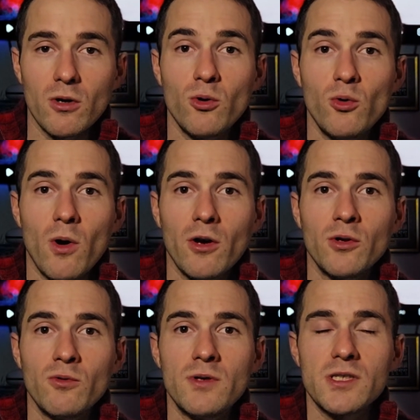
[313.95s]
Who are
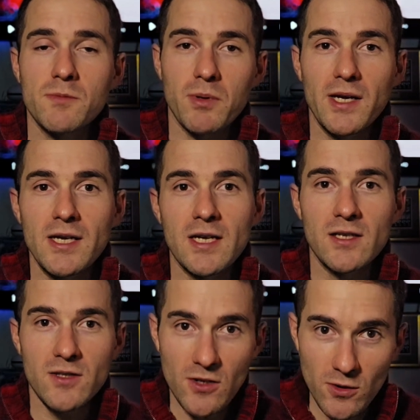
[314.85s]
you displaying it
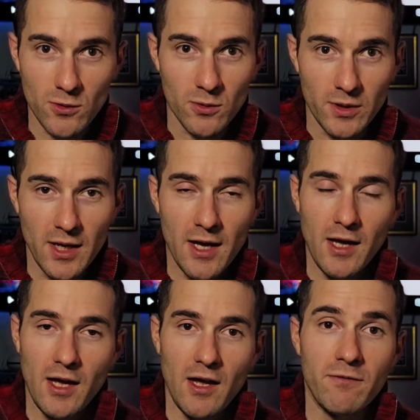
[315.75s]
to
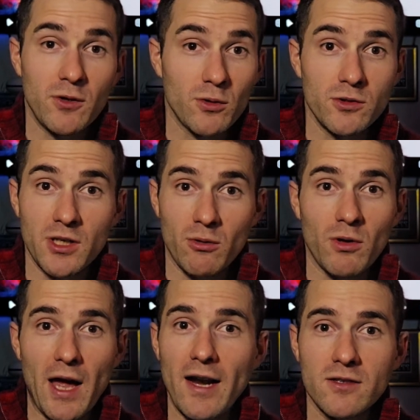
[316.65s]
if your
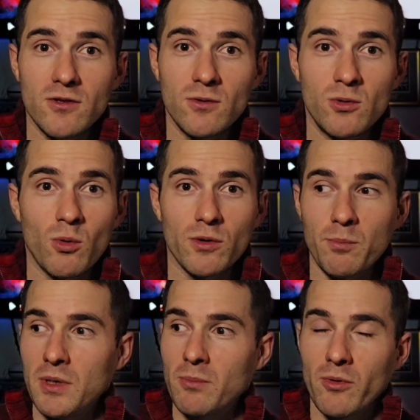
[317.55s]
general attitude toward the
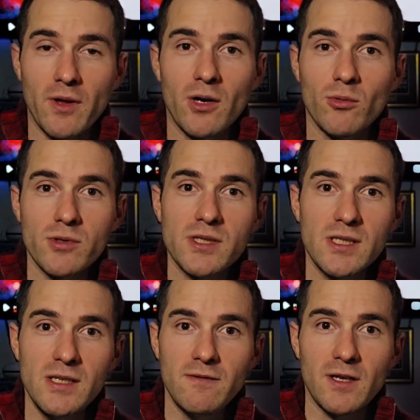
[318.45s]
people that are
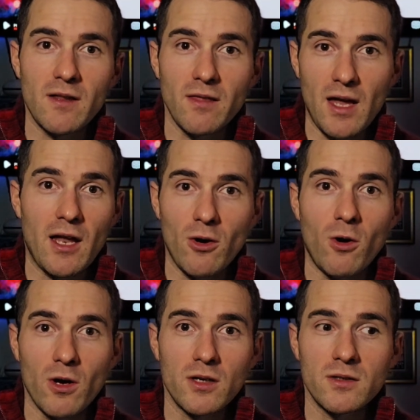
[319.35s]
receiving that
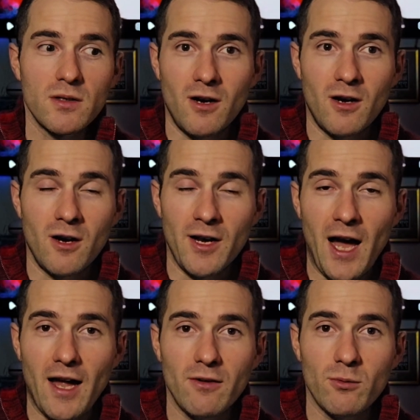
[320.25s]
art are
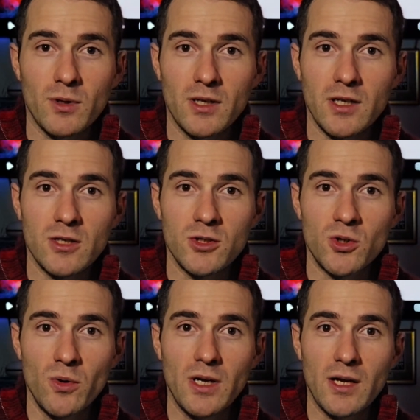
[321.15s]
not really
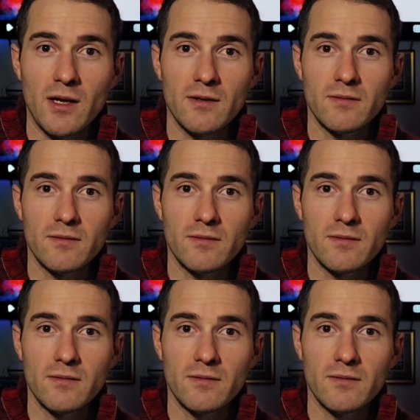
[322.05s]
enjoying it?